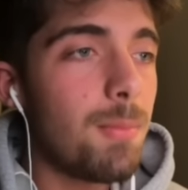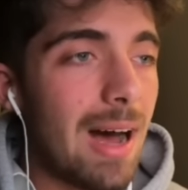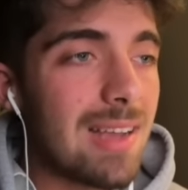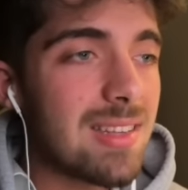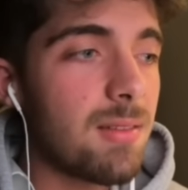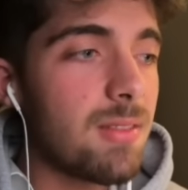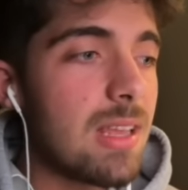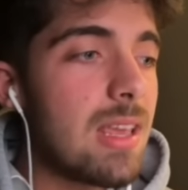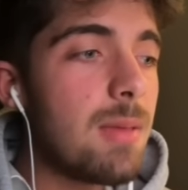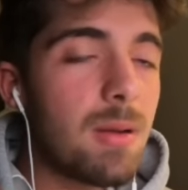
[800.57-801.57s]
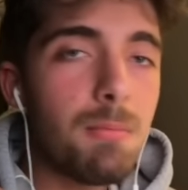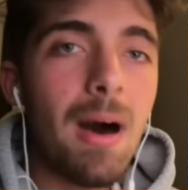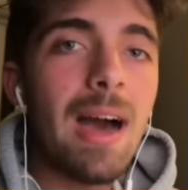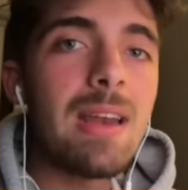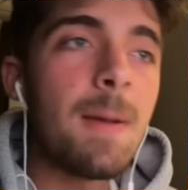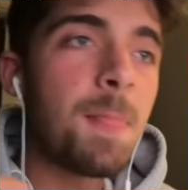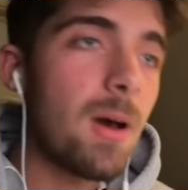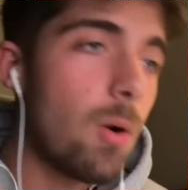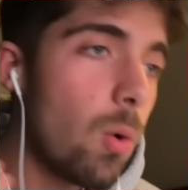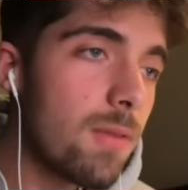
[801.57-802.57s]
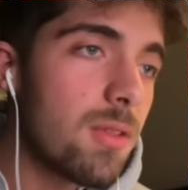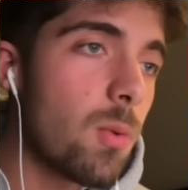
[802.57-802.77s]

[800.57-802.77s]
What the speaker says: positively. Keep in mind, all of the